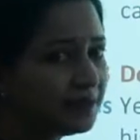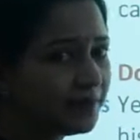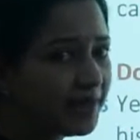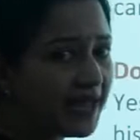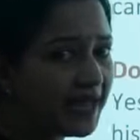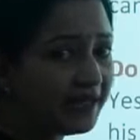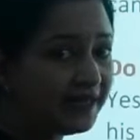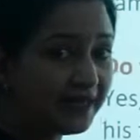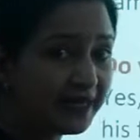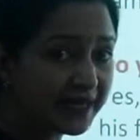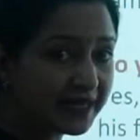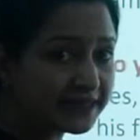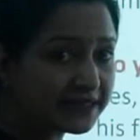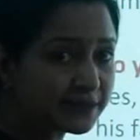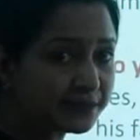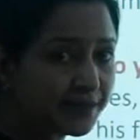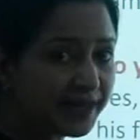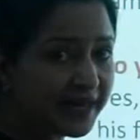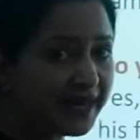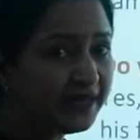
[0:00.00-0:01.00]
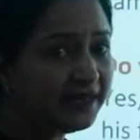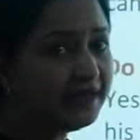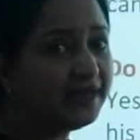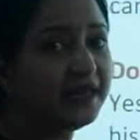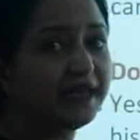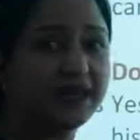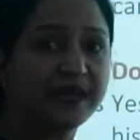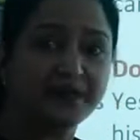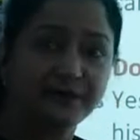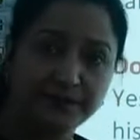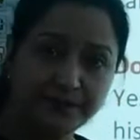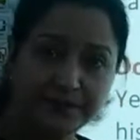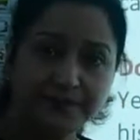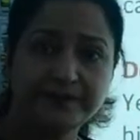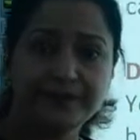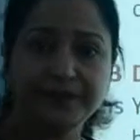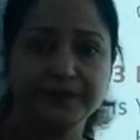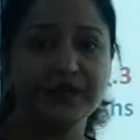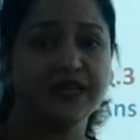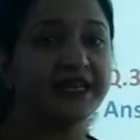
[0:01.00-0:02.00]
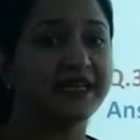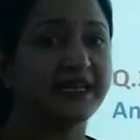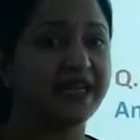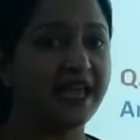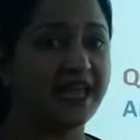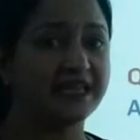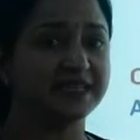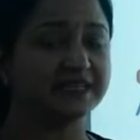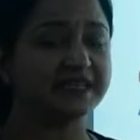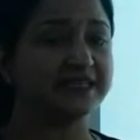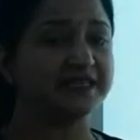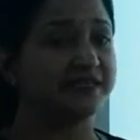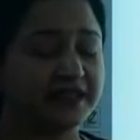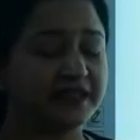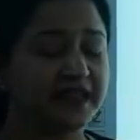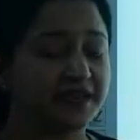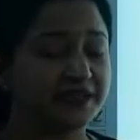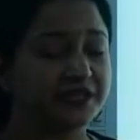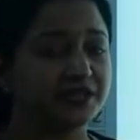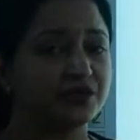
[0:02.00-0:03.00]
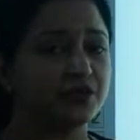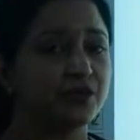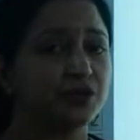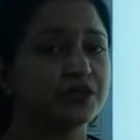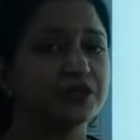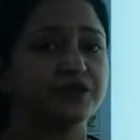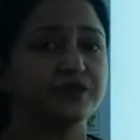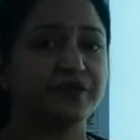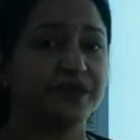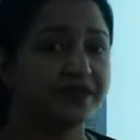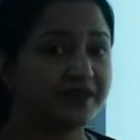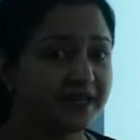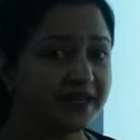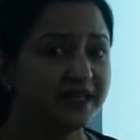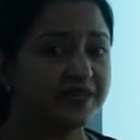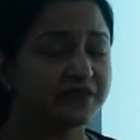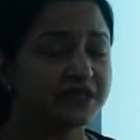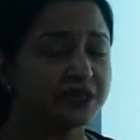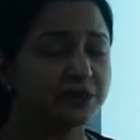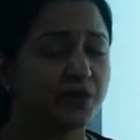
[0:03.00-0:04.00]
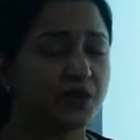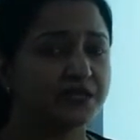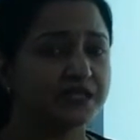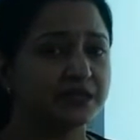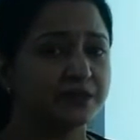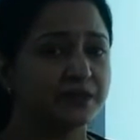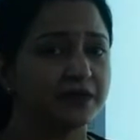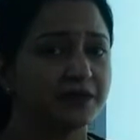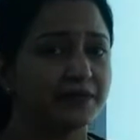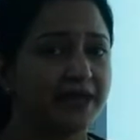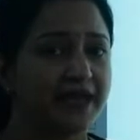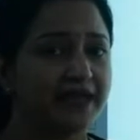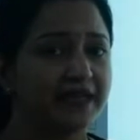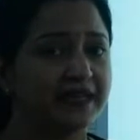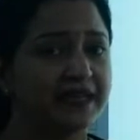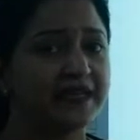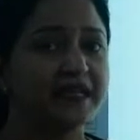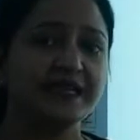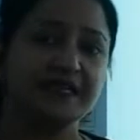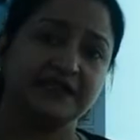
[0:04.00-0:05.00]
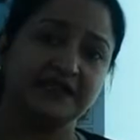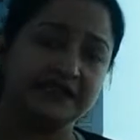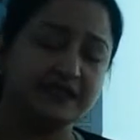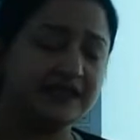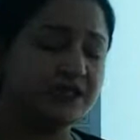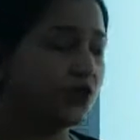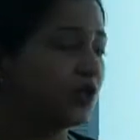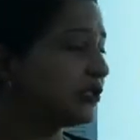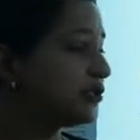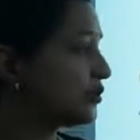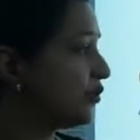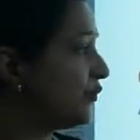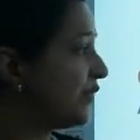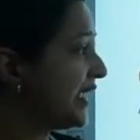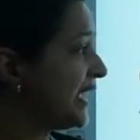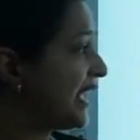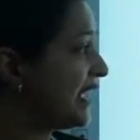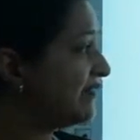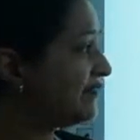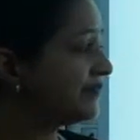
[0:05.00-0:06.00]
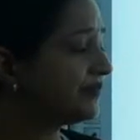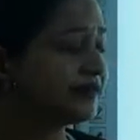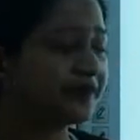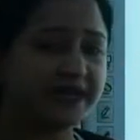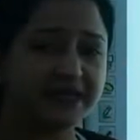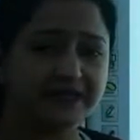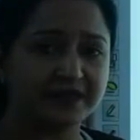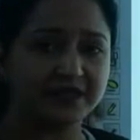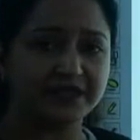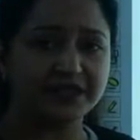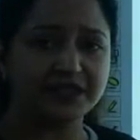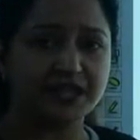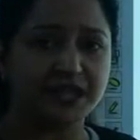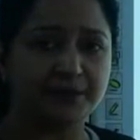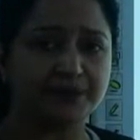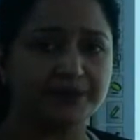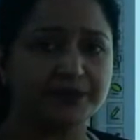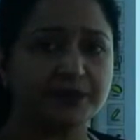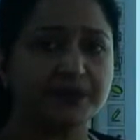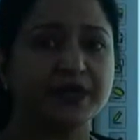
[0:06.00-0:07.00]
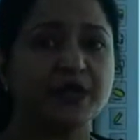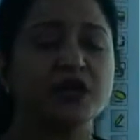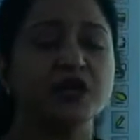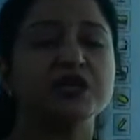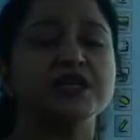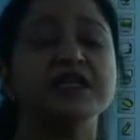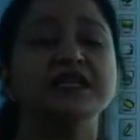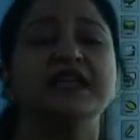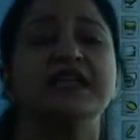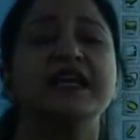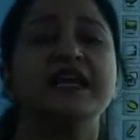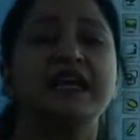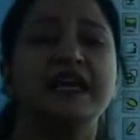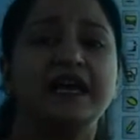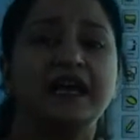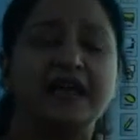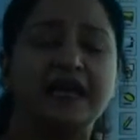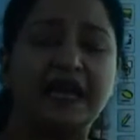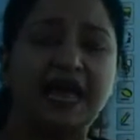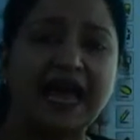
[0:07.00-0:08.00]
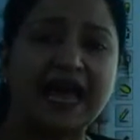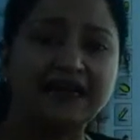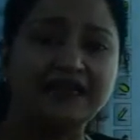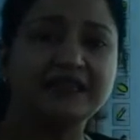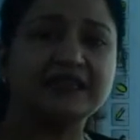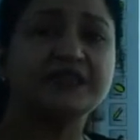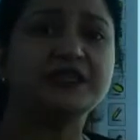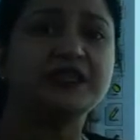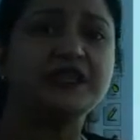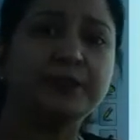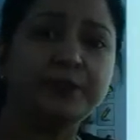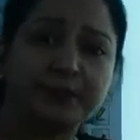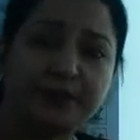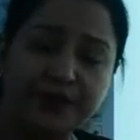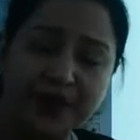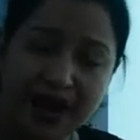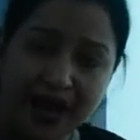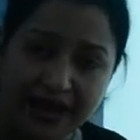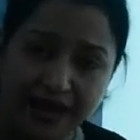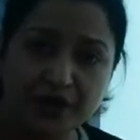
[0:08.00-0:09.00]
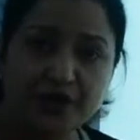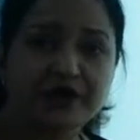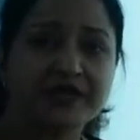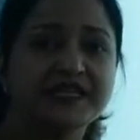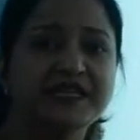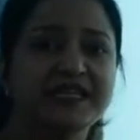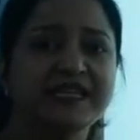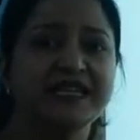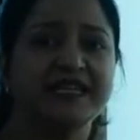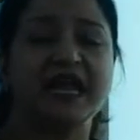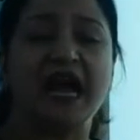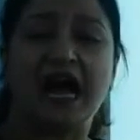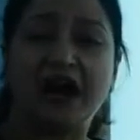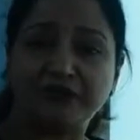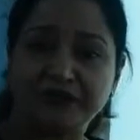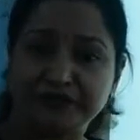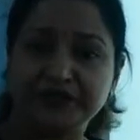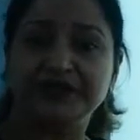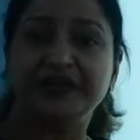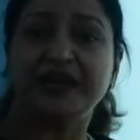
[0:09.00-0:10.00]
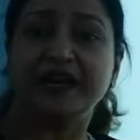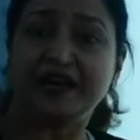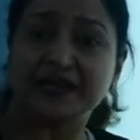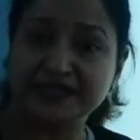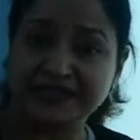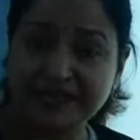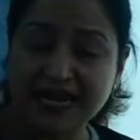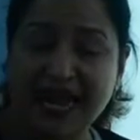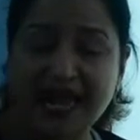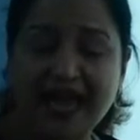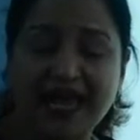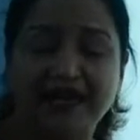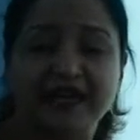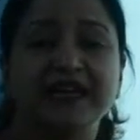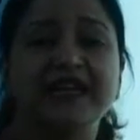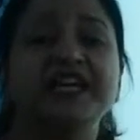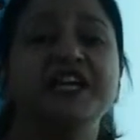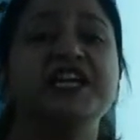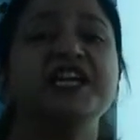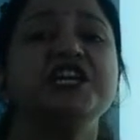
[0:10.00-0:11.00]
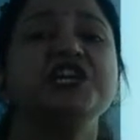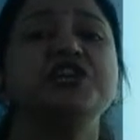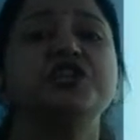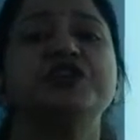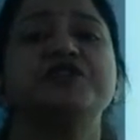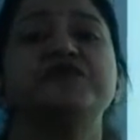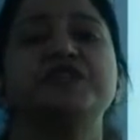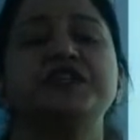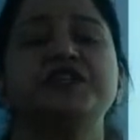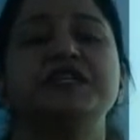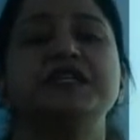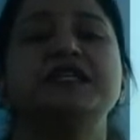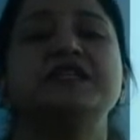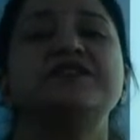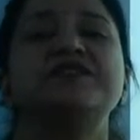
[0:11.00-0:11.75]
man? Explain. Yes, the narrator was very responsible man. This also we have read in the chapter, because at the priority after the attack, he shifted his